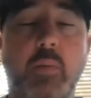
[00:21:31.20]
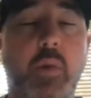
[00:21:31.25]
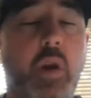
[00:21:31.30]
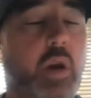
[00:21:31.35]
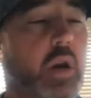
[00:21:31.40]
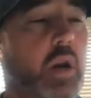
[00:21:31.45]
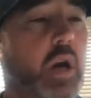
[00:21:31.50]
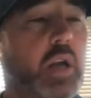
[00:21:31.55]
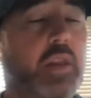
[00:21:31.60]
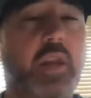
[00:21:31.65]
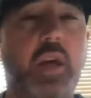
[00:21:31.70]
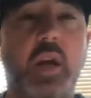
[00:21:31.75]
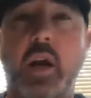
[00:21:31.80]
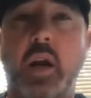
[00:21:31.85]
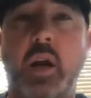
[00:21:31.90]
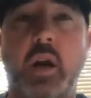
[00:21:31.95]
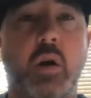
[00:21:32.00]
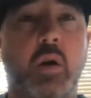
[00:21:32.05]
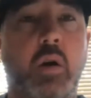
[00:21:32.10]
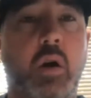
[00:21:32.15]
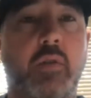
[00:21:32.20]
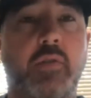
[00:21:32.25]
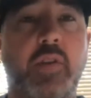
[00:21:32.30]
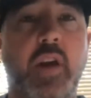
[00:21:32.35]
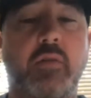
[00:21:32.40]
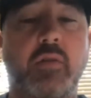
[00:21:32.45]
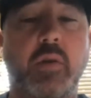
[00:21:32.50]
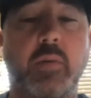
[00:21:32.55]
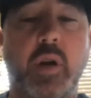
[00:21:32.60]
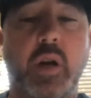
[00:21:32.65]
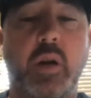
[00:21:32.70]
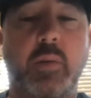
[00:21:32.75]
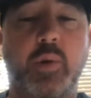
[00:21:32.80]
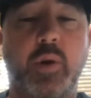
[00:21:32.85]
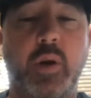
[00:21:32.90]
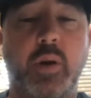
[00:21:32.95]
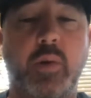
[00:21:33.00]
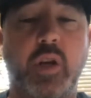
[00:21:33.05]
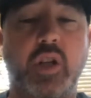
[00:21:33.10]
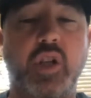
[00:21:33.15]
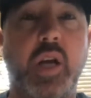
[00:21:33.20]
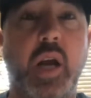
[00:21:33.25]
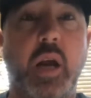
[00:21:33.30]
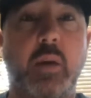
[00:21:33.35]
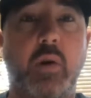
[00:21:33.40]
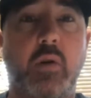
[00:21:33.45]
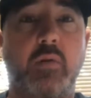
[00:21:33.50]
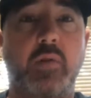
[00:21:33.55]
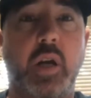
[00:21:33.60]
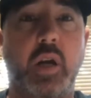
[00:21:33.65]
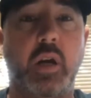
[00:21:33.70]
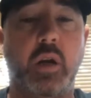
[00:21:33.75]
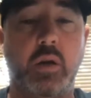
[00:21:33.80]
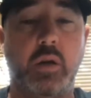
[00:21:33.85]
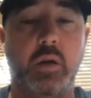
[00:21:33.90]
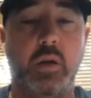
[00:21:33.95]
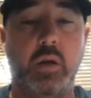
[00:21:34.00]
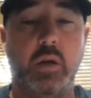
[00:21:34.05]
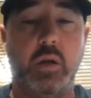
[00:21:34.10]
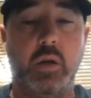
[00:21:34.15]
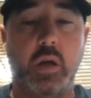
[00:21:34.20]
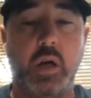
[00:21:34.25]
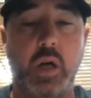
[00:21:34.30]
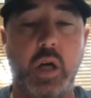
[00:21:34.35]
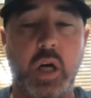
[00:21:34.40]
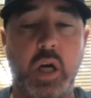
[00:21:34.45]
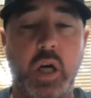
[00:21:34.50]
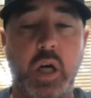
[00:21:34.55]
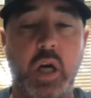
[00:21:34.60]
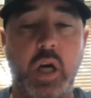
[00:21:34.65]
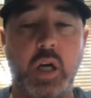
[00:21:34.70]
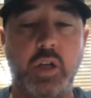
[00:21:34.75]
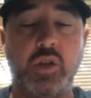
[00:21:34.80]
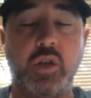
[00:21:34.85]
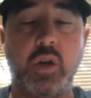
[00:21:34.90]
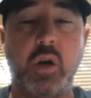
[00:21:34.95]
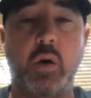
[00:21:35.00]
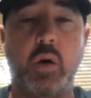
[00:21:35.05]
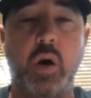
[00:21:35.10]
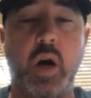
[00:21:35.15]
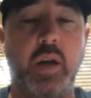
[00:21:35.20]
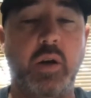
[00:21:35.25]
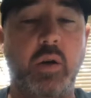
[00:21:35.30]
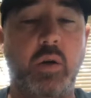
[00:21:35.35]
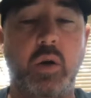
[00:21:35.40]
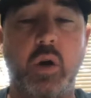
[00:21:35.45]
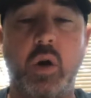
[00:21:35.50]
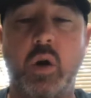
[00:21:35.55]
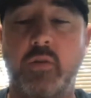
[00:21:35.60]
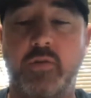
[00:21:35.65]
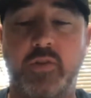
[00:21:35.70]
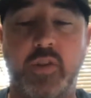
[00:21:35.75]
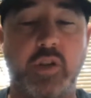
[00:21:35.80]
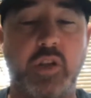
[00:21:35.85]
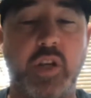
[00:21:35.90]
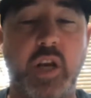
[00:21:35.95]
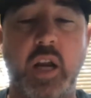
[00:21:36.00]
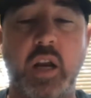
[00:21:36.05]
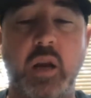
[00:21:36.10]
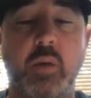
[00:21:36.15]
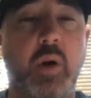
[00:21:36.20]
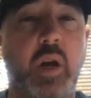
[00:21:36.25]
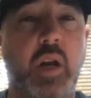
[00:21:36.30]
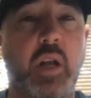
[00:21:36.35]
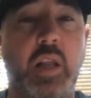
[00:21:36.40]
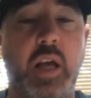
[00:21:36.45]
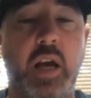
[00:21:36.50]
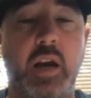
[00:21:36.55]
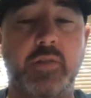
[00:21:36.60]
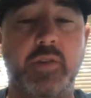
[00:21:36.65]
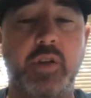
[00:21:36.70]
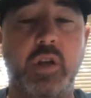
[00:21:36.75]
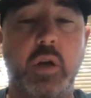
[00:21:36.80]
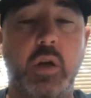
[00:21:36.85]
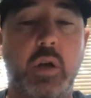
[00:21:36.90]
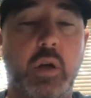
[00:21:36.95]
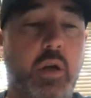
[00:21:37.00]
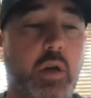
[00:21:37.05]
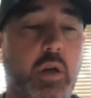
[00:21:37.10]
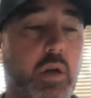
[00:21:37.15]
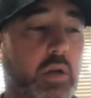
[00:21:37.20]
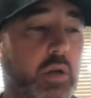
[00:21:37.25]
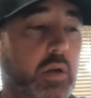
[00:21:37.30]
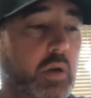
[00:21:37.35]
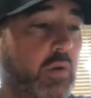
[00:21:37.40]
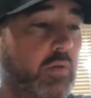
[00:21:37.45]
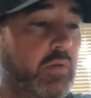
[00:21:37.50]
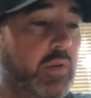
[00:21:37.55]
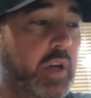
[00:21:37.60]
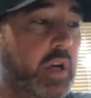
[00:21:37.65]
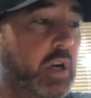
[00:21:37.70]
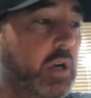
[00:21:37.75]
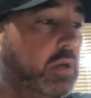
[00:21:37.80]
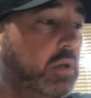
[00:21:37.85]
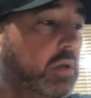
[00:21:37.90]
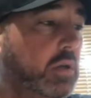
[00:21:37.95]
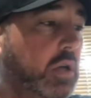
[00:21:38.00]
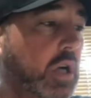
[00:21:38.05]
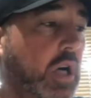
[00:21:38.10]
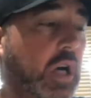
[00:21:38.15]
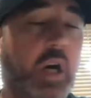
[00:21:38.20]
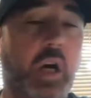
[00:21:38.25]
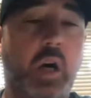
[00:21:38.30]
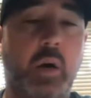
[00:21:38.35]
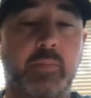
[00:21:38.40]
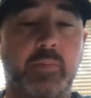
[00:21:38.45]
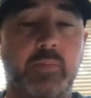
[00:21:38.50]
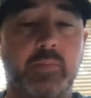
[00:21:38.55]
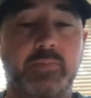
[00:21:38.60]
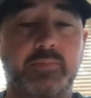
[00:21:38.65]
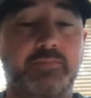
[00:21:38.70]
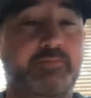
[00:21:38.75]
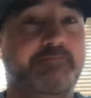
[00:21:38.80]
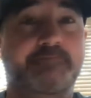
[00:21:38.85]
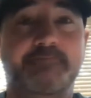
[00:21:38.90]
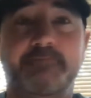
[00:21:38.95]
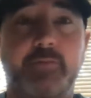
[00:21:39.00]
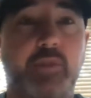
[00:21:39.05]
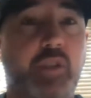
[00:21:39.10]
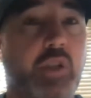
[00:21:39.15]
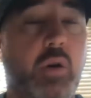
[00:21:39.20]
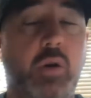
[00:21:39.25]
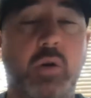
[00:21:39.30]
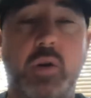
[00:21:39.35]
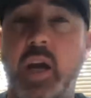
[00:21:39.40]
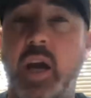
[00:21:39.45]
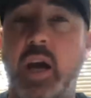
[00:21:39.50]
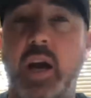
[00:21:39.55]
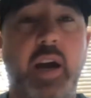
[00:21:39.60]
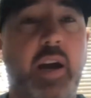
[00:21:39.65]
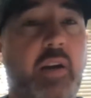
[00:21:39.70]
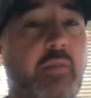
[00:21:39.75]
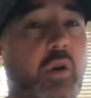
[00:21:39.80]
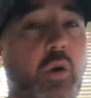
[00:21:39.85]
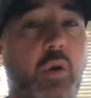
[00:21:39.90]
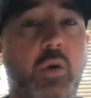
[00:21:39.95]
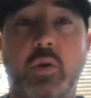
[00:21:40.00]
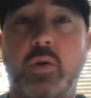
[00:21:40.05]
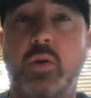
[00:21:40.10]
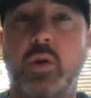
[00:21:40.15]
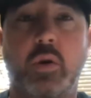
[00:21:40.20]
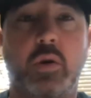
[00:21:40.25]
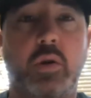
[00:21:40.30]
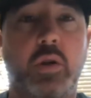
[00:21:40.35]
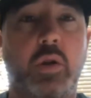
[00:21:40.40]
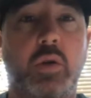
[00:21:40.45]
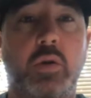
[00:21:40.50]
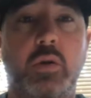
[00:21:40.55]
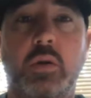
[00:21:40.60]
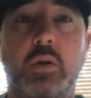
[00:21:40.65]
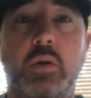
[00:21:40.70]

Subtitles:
Not that I know of. Everybody pretty much came over here. So I don't know if there's anybody left over there. So yeah, I have no clue.